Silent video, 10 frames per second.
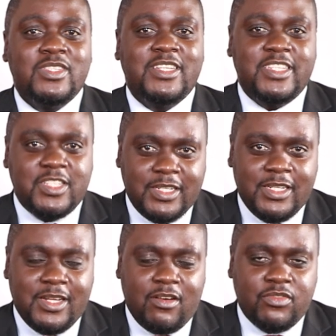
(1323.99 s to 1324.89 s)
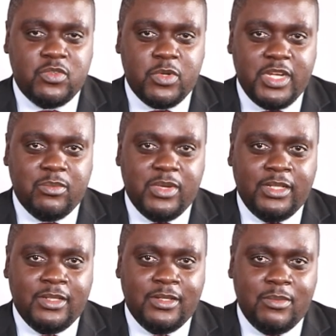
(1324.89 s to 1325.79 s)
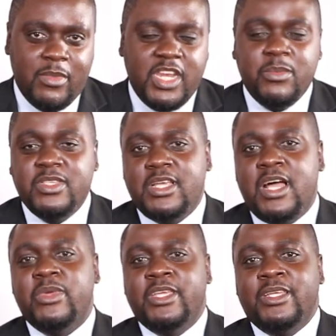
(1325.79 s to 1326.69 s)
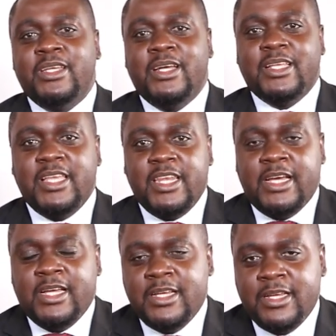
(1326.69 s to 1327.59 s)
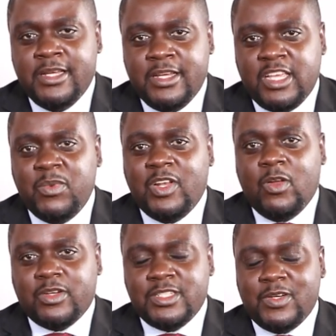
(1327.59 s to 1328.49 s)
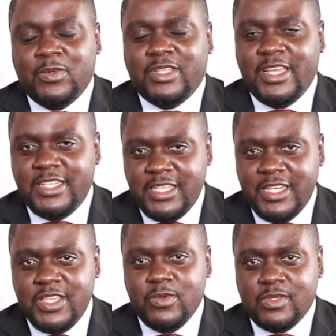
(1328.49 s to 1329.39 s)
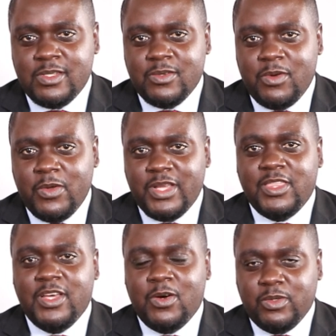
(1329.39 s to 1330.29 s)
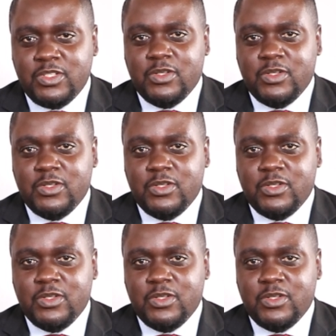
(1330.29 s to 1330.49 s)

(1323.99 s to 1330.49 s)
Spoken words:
week's edition of The Trading Bell. My name is Abby Agina. Keep it locked on KTN News, where you get the whole